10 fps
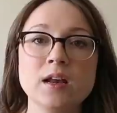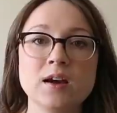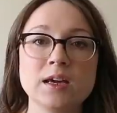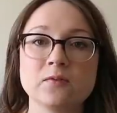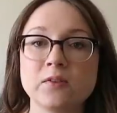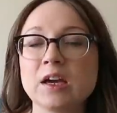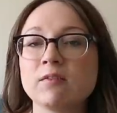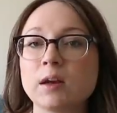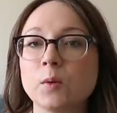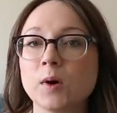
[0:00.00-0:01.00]
a light
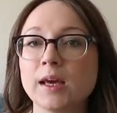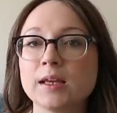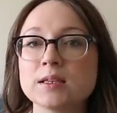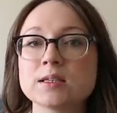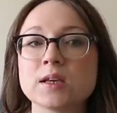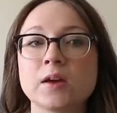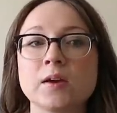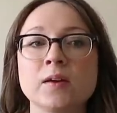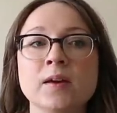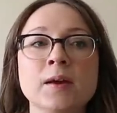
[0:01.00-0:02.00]
fingering weight,
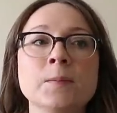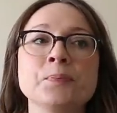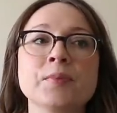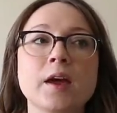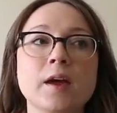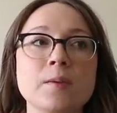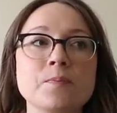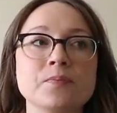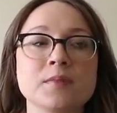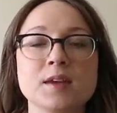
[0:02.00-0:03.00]
so
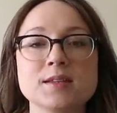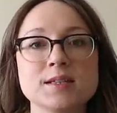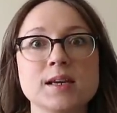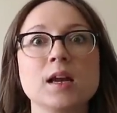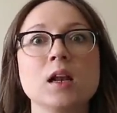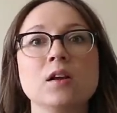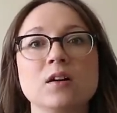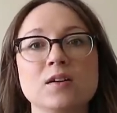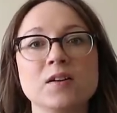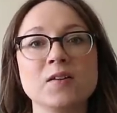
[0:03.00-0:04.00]
it did take a
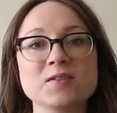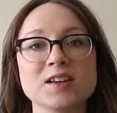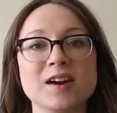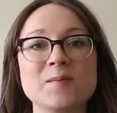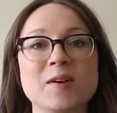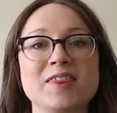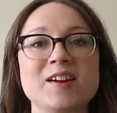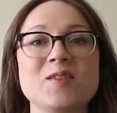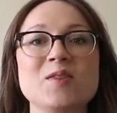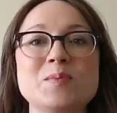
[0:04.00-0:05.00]
lot of time. I
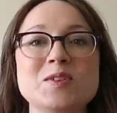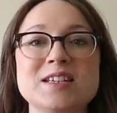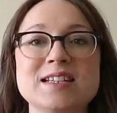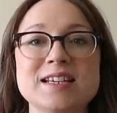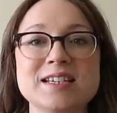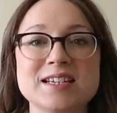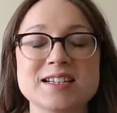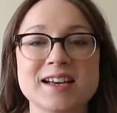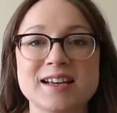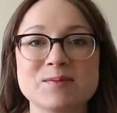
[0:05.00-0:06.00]
think on the body
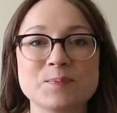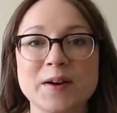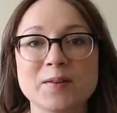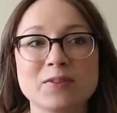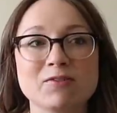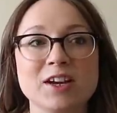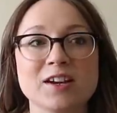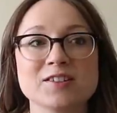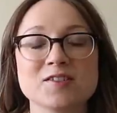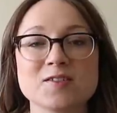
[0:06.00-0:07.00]
stitches I had about
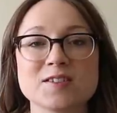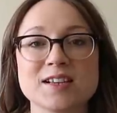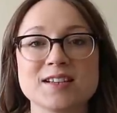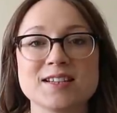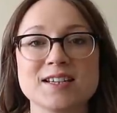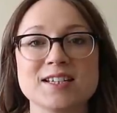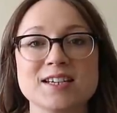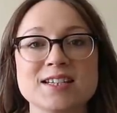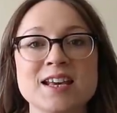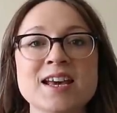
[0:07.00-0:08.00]
300 or so
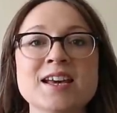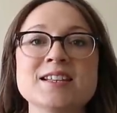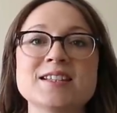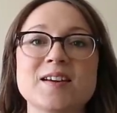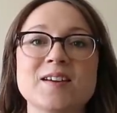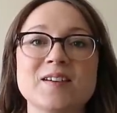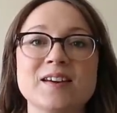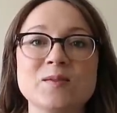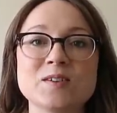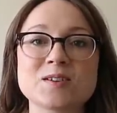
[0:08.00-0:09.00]
stitches, so
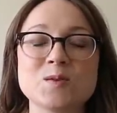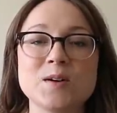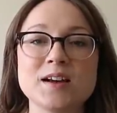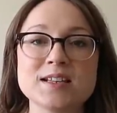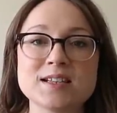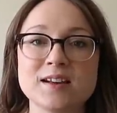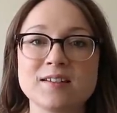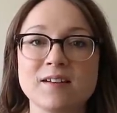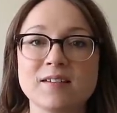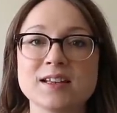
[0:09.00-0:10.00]
it was quite slow
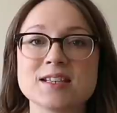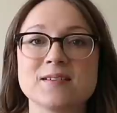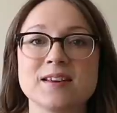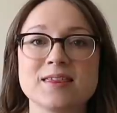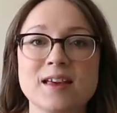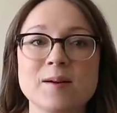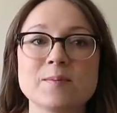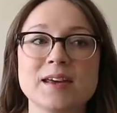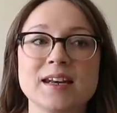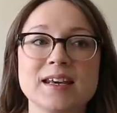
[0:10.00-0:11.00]
going doing that
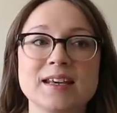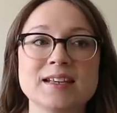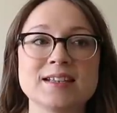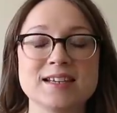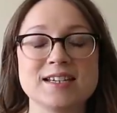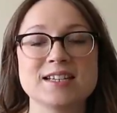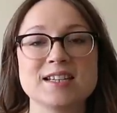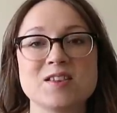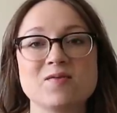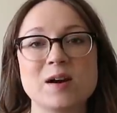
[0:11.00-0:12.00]
many stitches
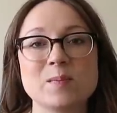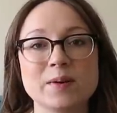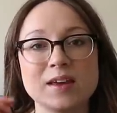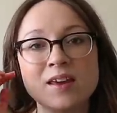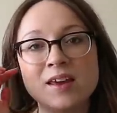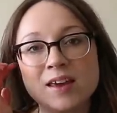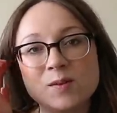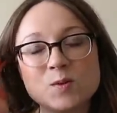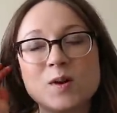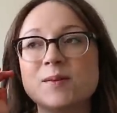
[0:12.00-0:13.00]
in the round, but it
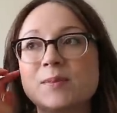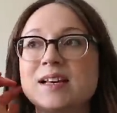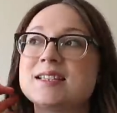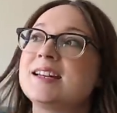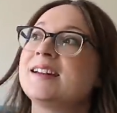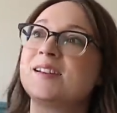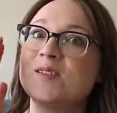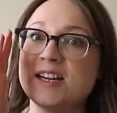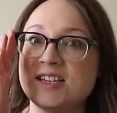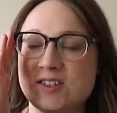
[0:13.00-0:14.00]
was quite pleasant. I
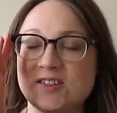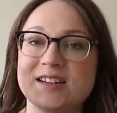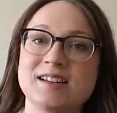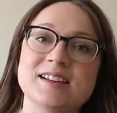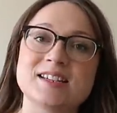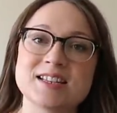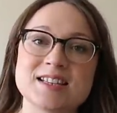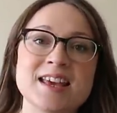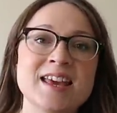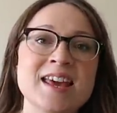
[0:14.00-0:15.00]
quite enjoyed like
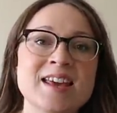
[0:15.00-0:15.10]
just